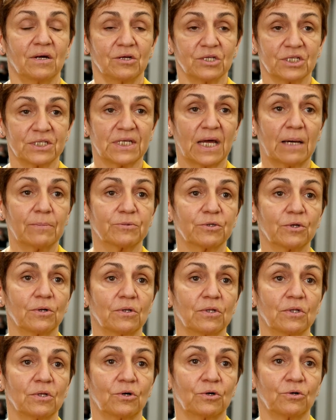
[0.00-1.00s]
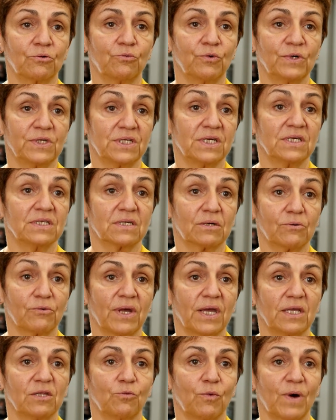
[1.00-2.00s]
subtle or which is
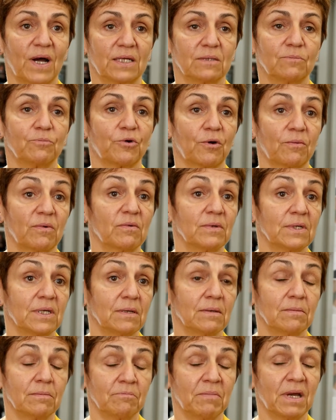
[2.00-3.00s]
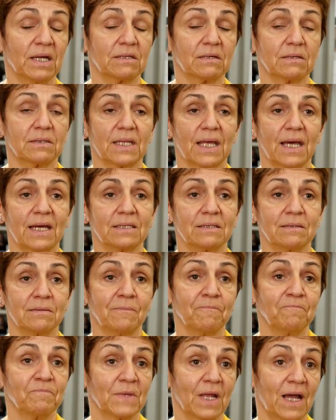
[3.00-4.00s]
grade 1, probably better than
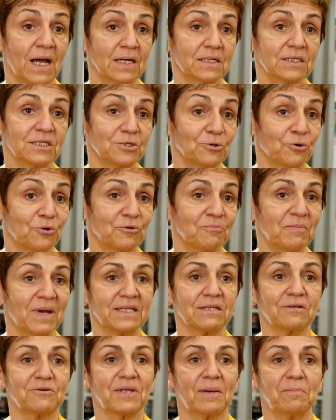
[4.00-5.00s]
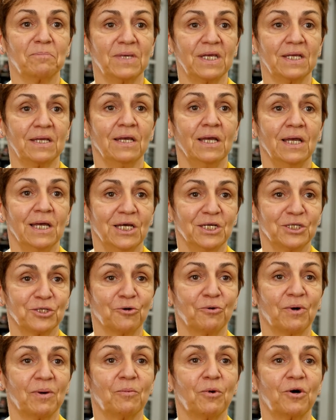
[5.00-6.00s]
us or better than me.
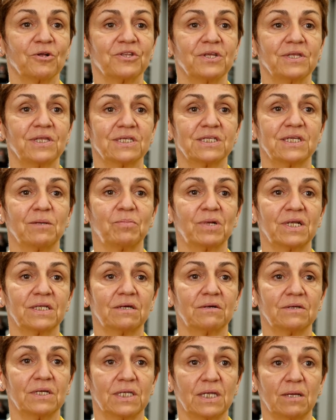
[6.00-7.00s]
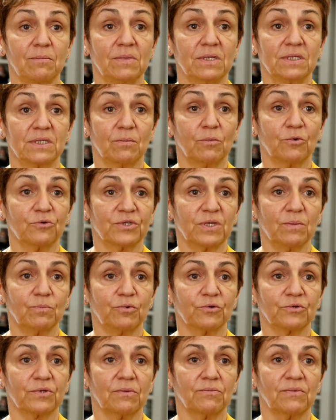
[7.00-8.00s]
So a multidisciplinary team is the most
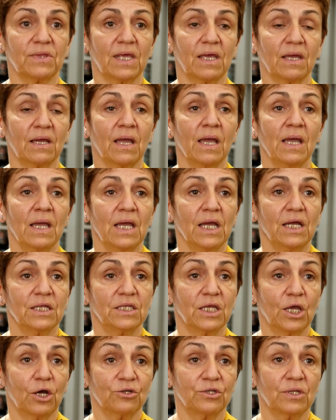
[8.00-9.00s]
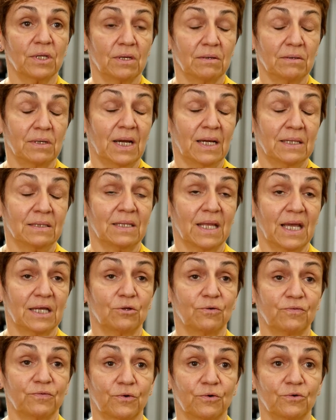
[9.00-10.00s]
important thing. And
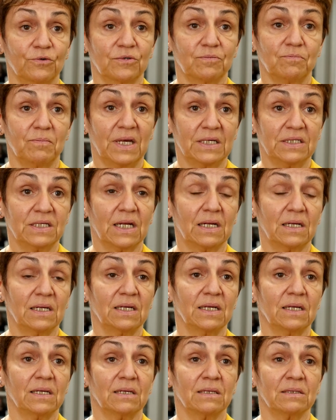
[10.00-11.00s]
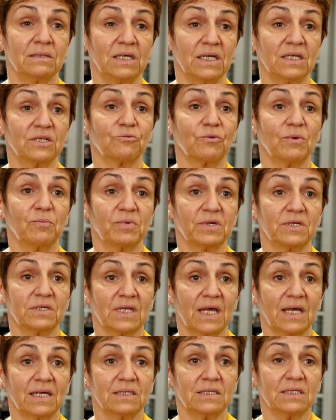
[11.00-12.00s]
then, of course, basically this
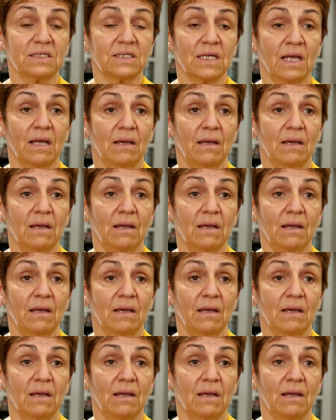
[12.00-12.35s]
represents